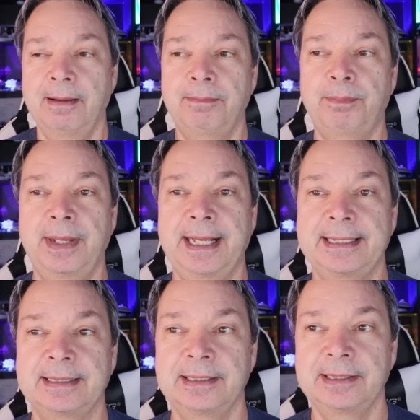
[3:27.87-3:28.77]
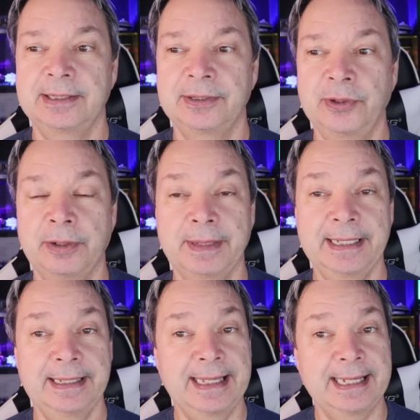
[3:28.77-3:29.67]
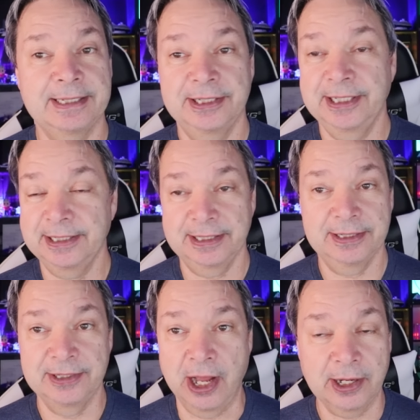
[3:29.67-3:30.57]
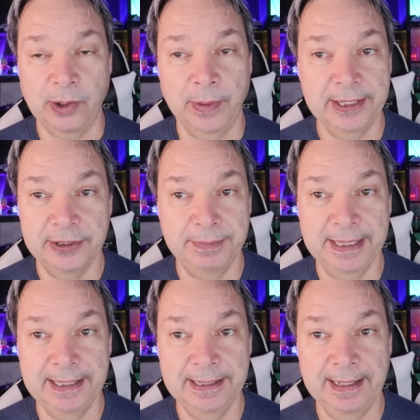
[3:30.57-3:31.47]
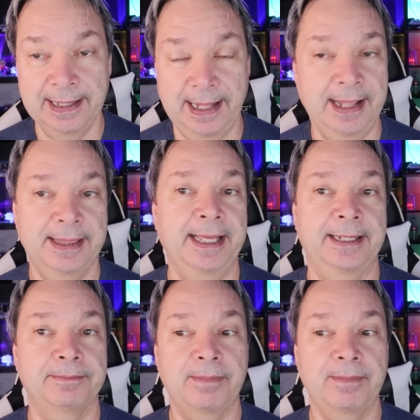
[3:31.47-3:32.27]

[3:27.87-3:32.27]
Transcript: But normally that's just not going to be a thing.